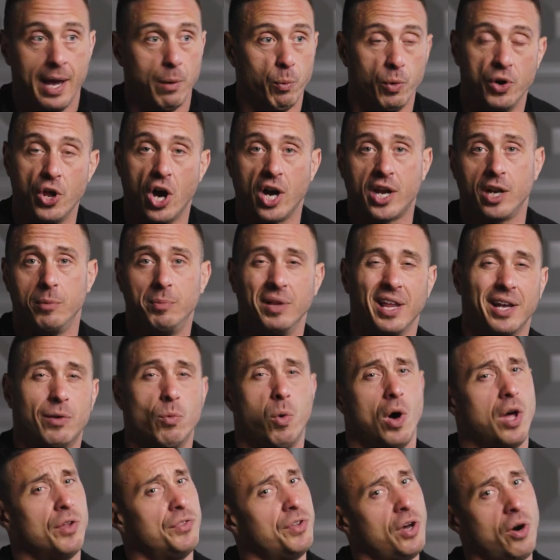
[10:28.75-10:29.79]
We're not going to be like,
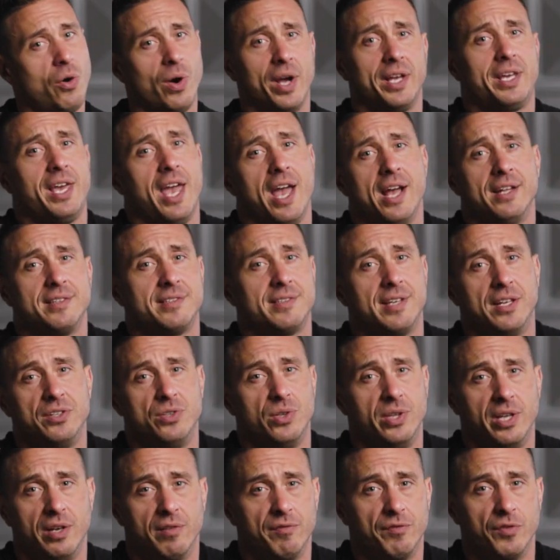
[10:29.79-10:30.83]
well, no, I can't send
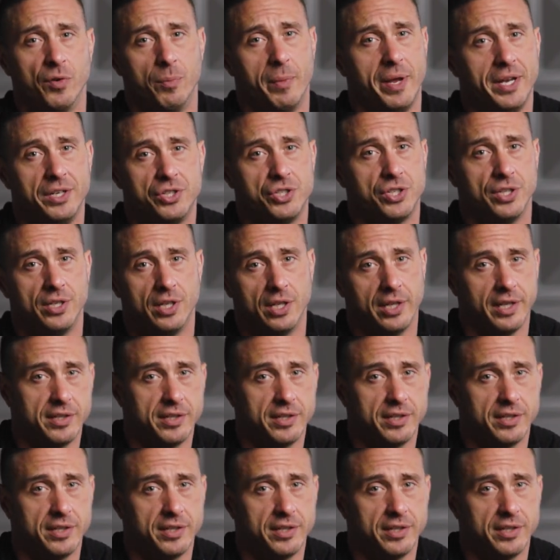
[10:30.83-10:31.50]
you the information